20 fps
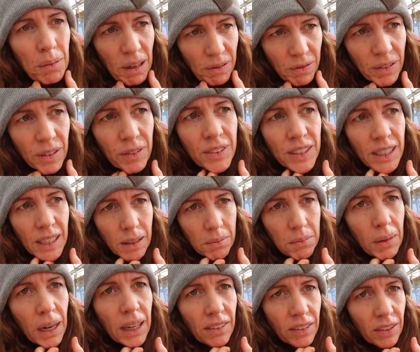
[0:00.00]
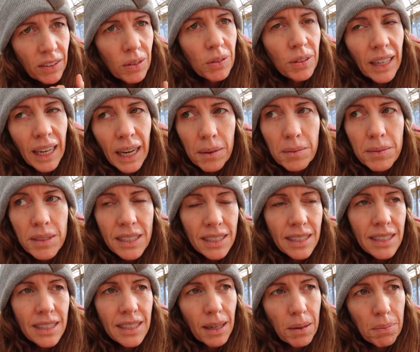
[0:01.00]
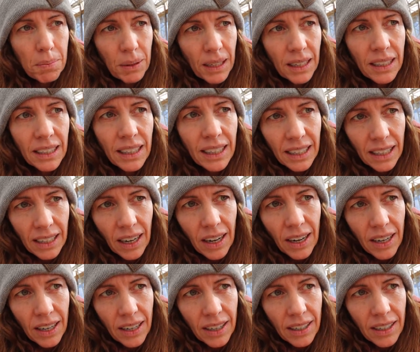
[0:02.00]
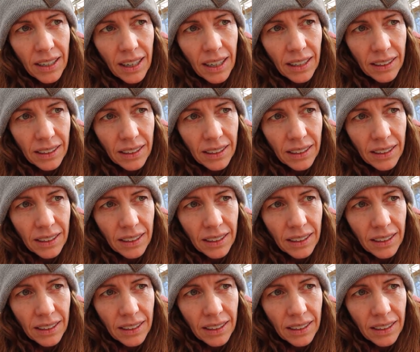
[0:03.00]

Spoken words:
My 15 month ewe lambs typically are